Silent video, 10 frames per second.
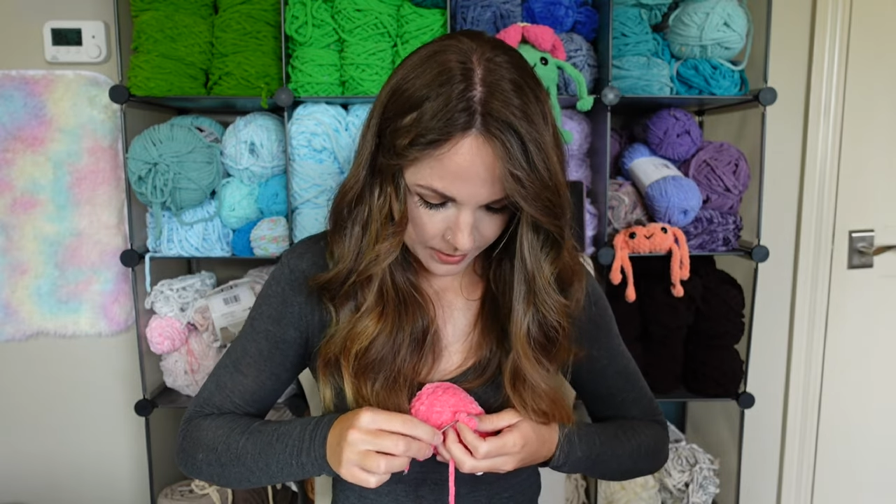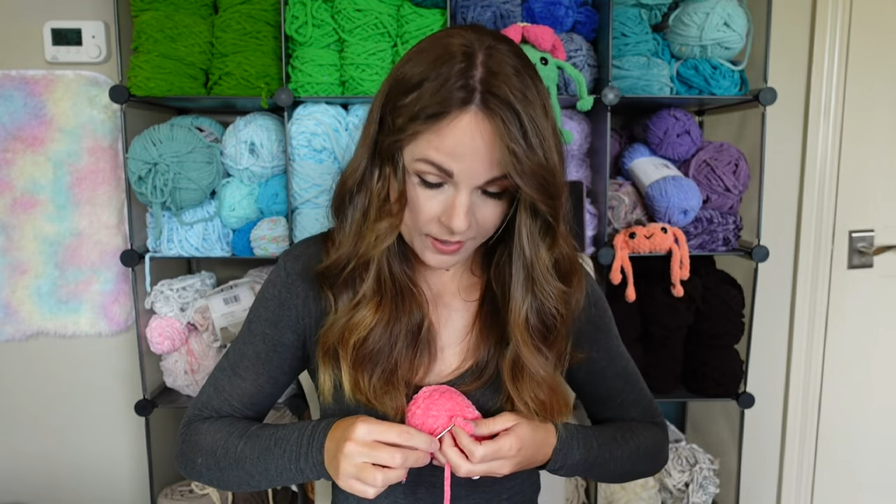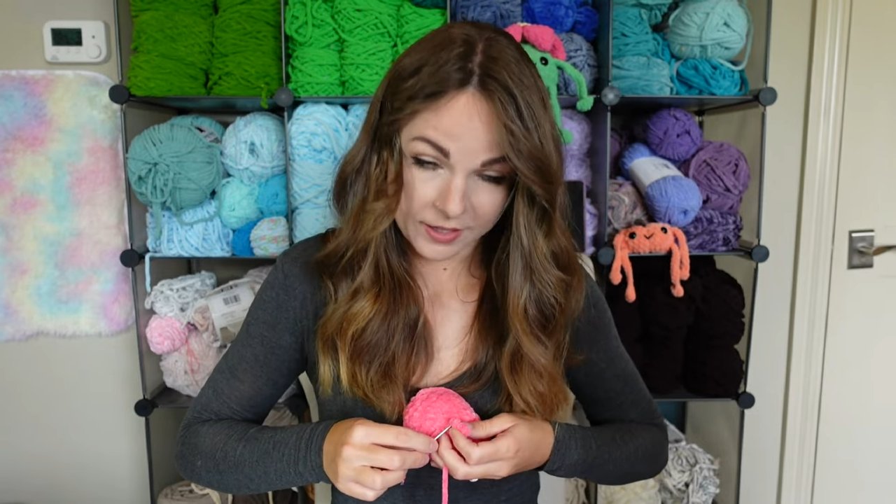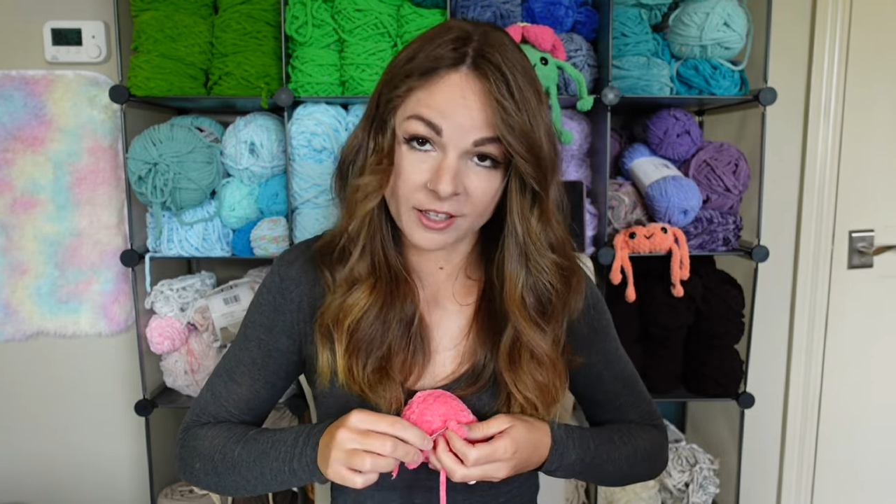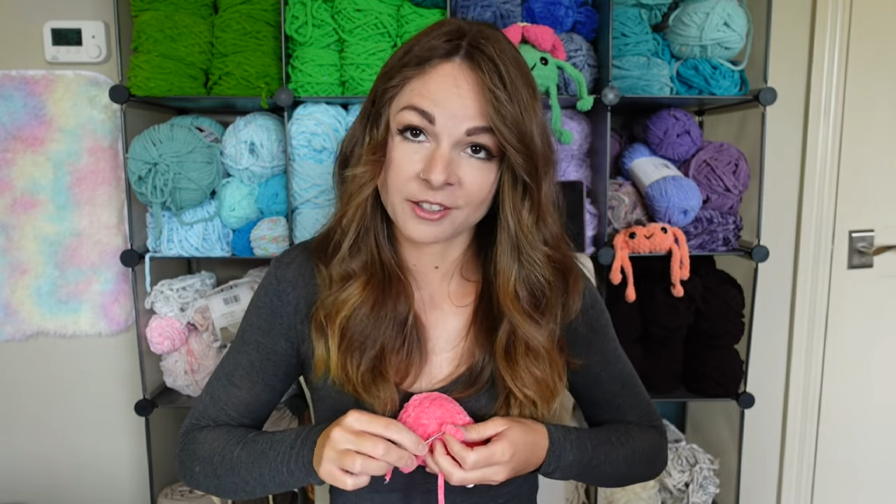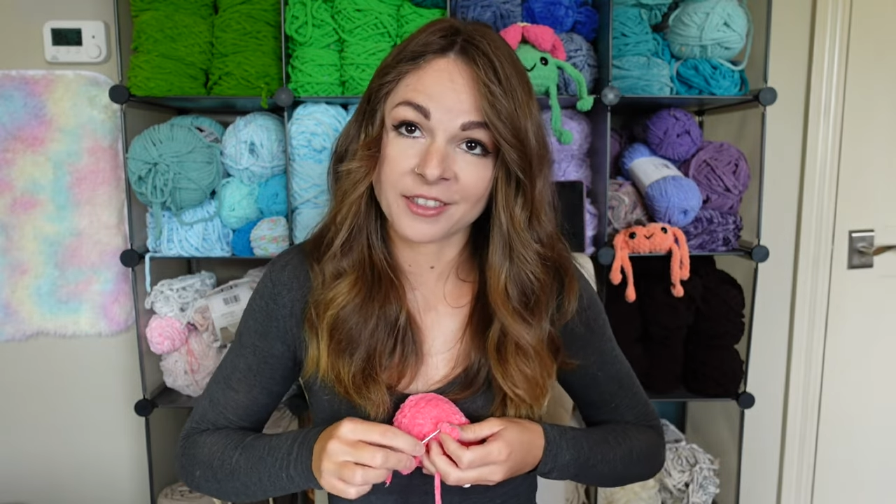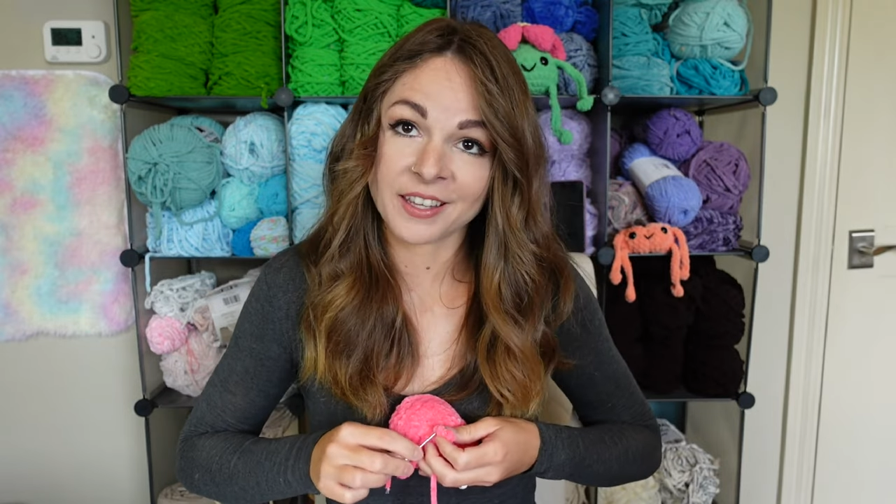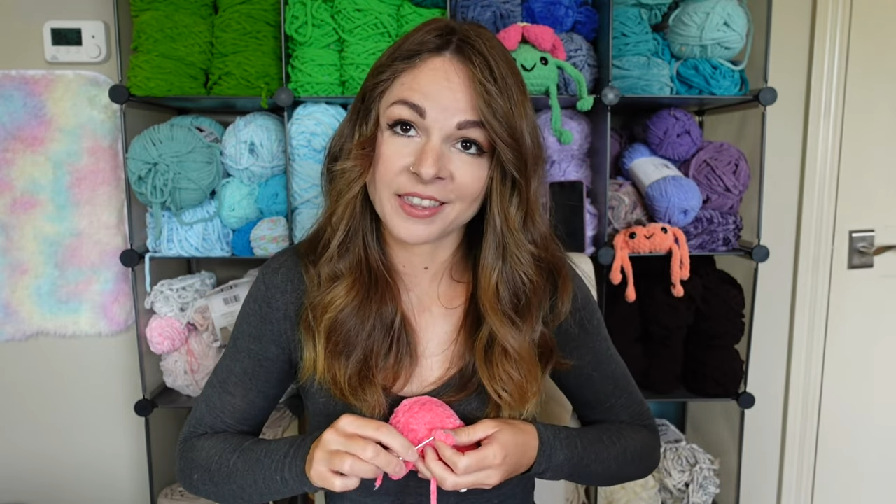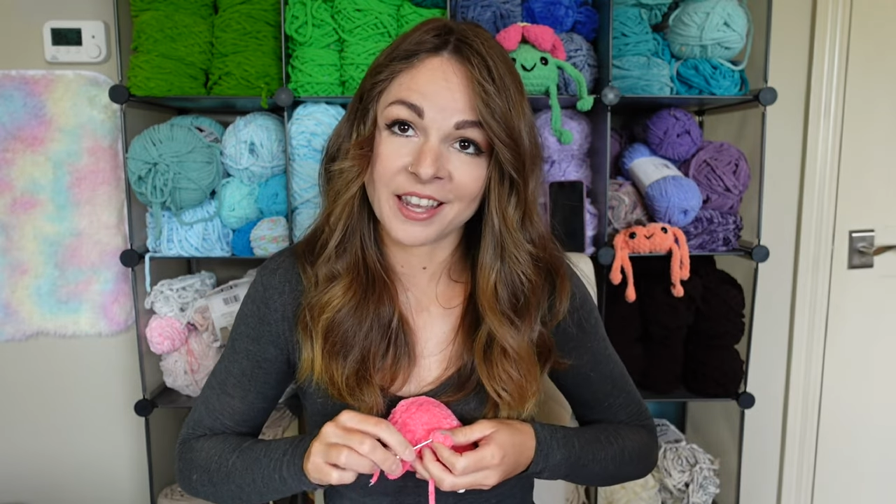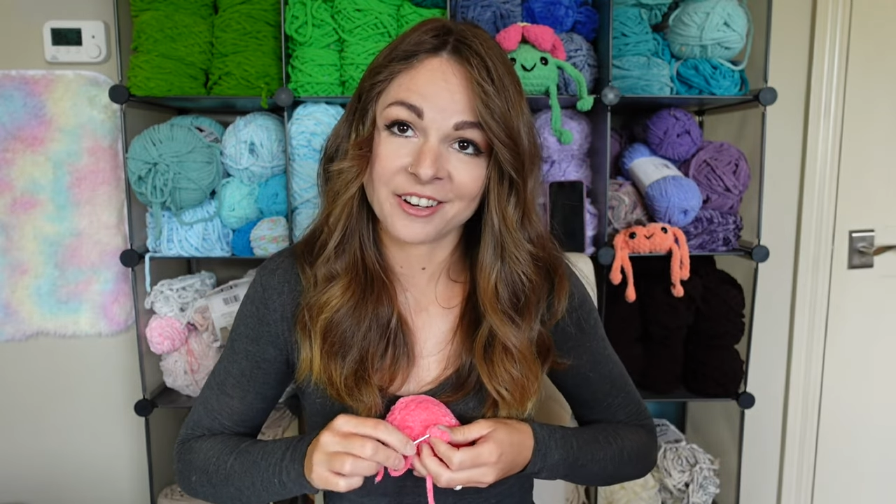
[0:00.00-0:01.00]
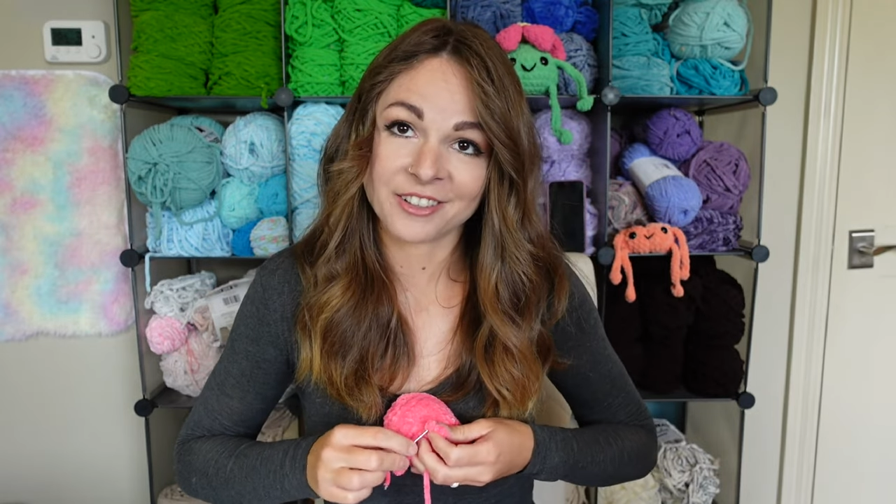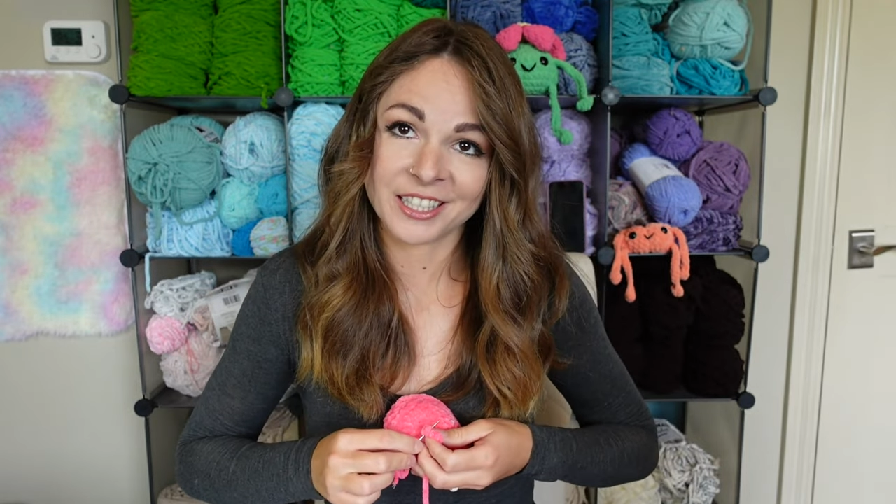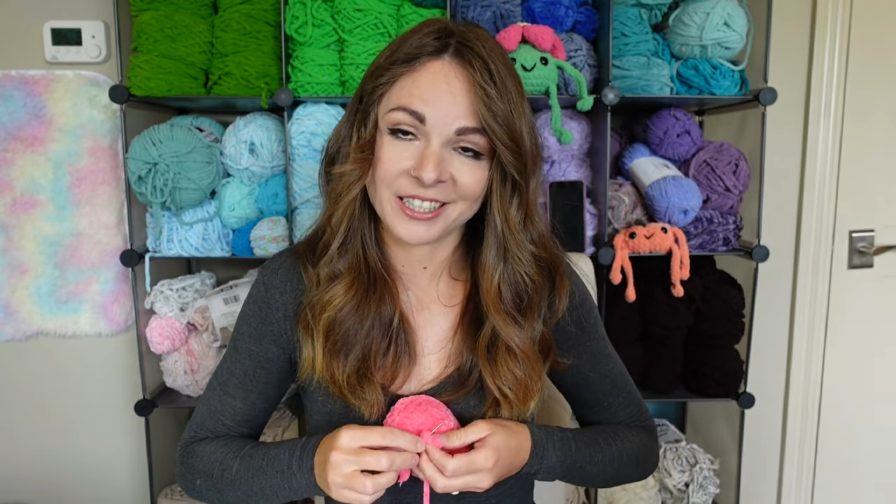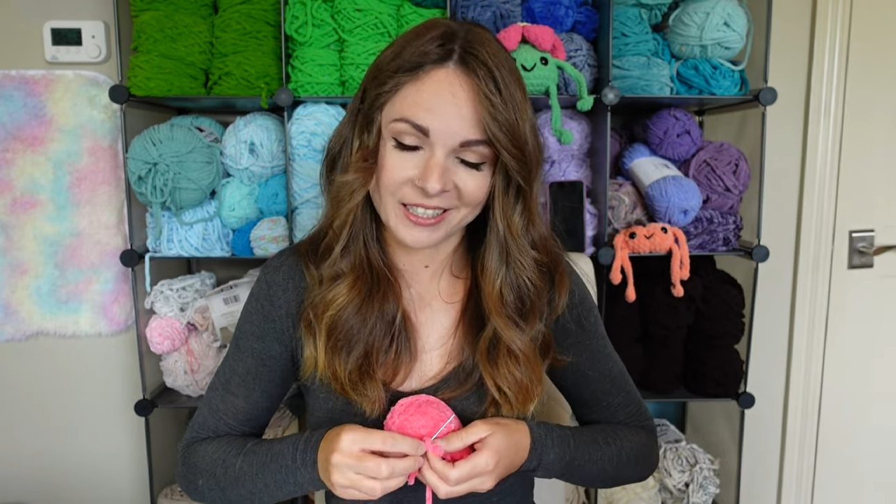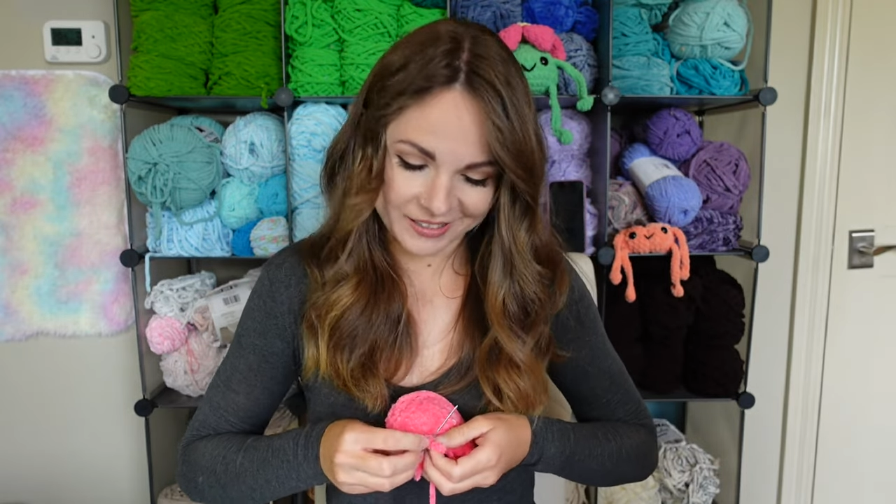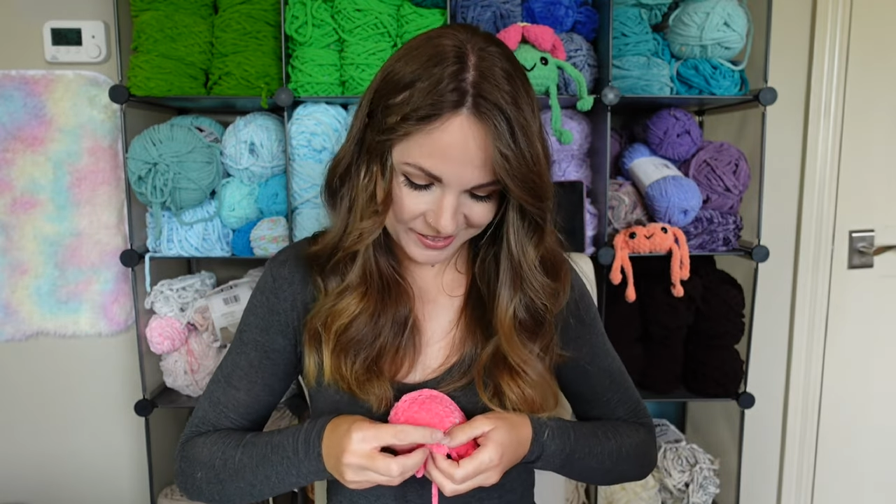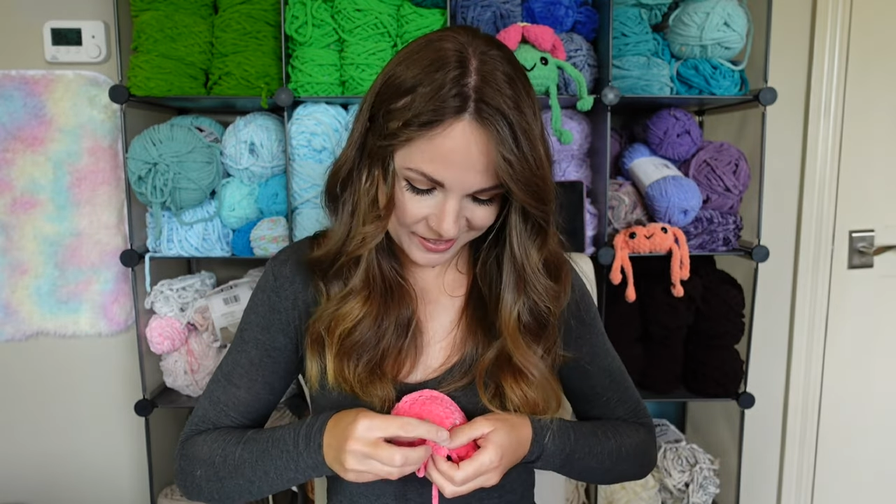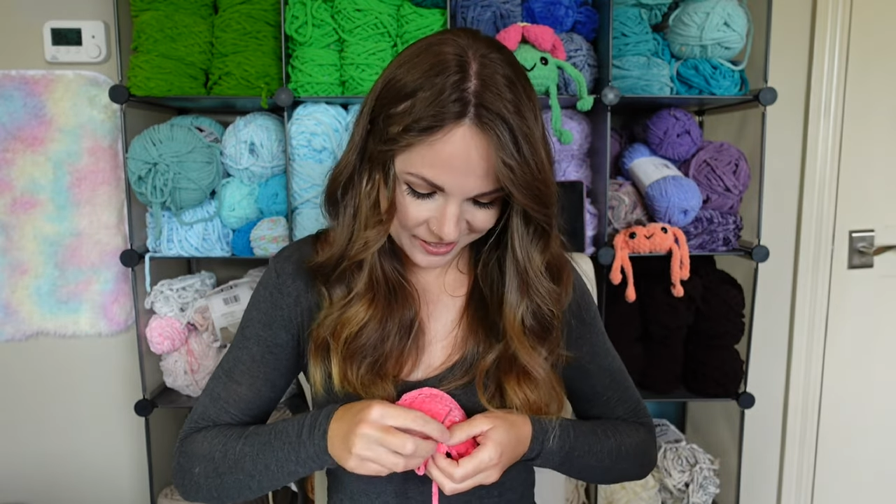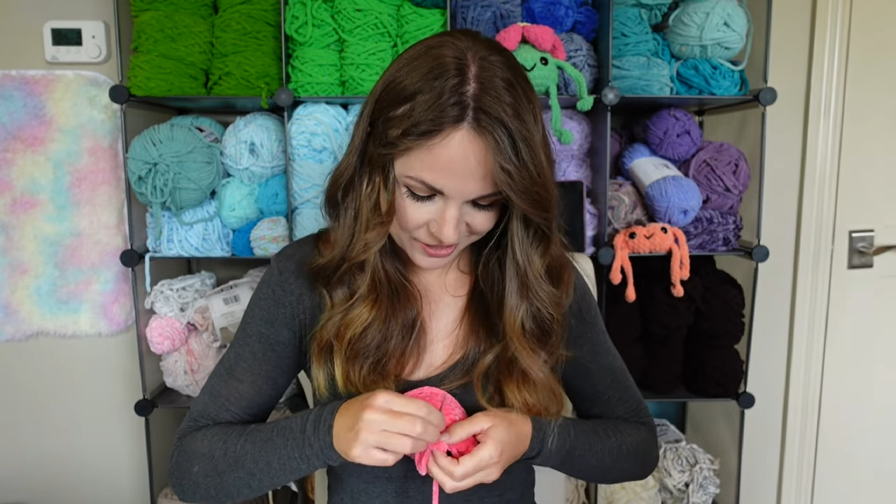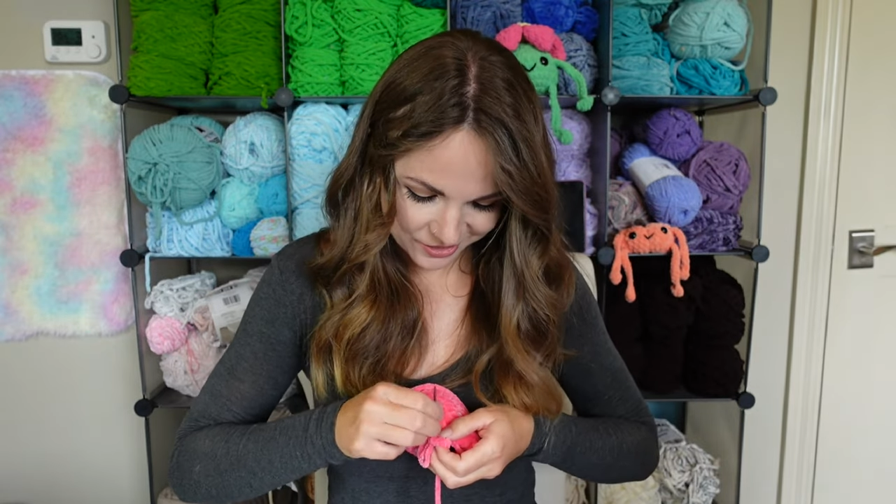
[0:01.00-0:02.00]
Another thing that I really like
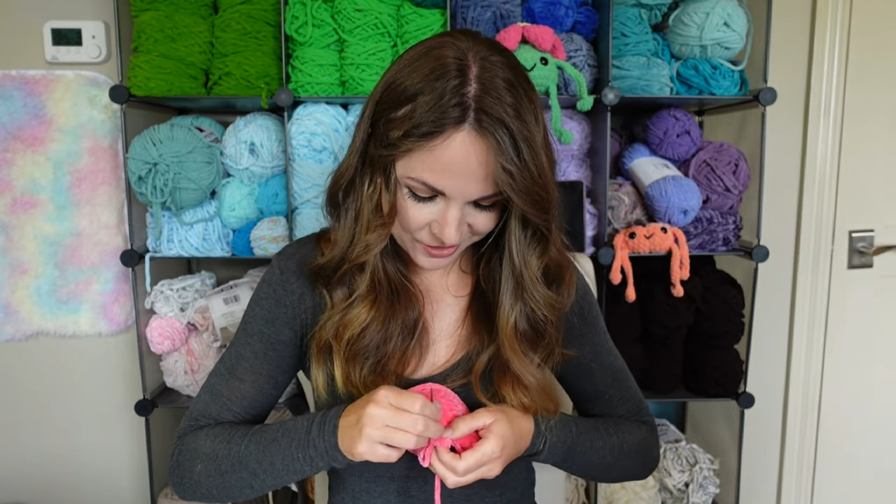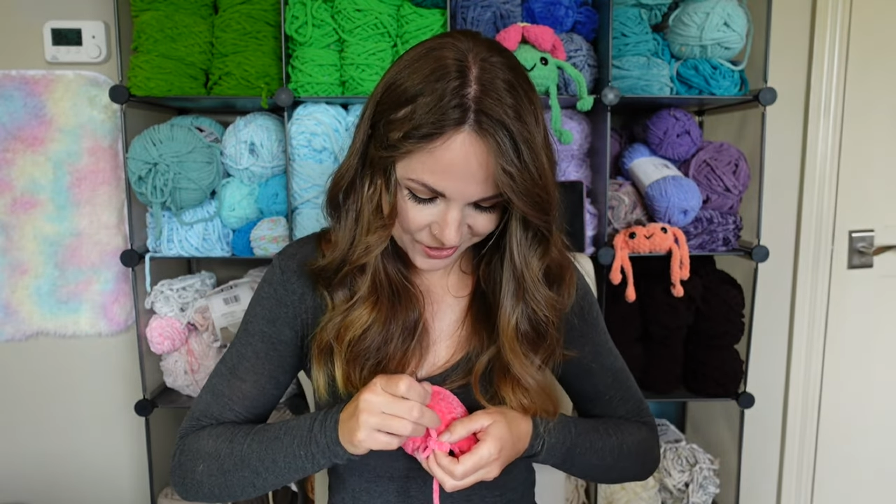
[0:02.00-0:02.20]
listening to